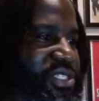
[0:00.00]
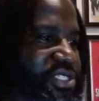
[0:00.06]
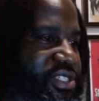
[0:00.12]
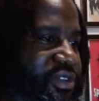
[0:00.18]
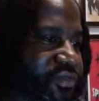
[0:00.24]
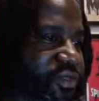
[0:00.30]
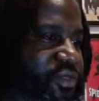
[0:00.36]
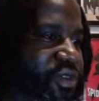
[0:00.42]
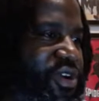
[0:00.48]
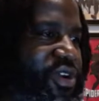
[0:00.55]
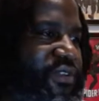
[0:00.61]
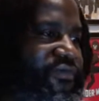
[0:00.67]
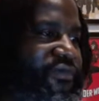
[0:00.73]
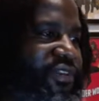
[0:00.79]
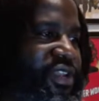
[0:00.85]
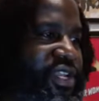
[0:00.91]
Civil War and
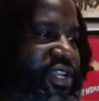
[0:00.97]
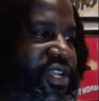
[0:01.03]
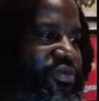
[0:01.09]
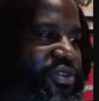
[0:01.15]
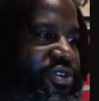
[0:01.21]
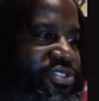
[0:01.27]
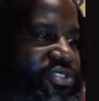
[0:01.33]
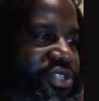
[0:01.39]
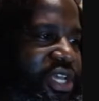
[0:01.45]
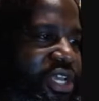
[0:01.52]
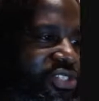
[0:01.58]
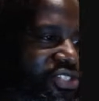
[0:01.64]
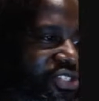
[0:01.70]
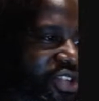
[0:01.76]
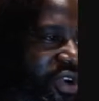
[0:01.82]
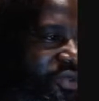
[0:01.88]
Infinity War. So they're
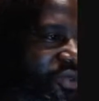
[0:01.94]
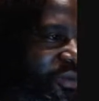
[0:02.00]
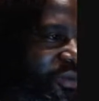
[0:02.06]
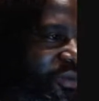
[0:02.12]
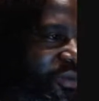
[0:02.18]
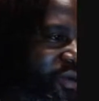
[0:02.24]
starting with Black